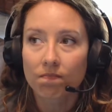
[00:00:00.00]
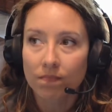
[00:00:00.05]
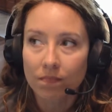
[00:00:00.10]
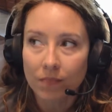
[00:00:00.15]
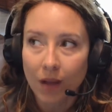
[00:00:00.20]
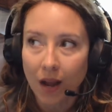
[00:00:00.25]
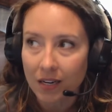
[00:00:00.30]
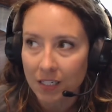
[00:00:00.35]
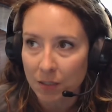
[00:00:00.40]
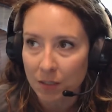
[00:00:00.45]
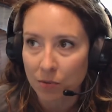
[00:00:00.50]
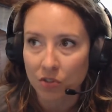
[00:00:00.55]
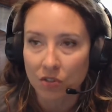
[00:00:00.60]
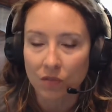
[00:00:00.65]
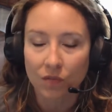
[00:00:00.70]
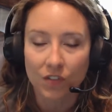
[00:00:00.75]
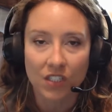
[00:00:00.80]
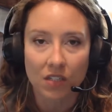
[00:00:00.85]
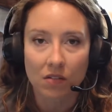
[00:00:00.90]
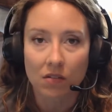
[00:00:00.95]
hospitals
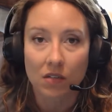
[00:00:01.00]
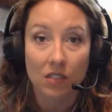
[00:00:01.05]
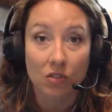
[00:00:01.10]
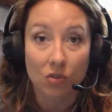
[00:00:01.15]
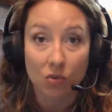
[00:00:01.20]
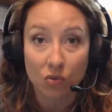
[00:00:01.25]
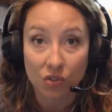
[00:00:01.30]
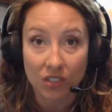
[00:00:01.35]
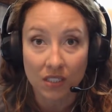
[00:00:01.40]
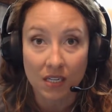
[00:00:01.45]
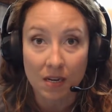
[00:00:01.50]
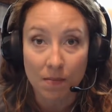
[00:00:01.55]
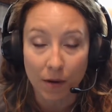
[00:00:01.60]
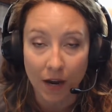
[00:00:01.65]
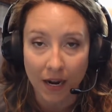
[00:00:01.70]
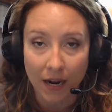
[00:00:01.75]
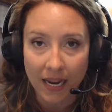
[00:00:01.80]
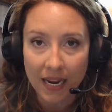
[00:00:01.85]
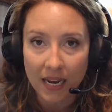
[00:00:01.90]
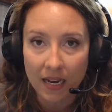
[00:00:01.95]
and facilities don't just keep
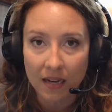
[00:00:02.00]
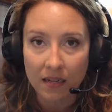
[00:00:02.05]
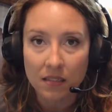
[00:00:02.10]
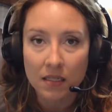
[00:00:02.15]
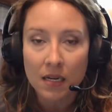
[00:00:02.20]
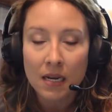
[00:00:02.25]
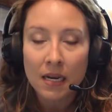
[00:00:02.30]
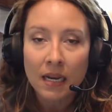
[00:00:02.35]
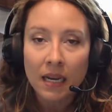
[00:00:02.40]
on hand.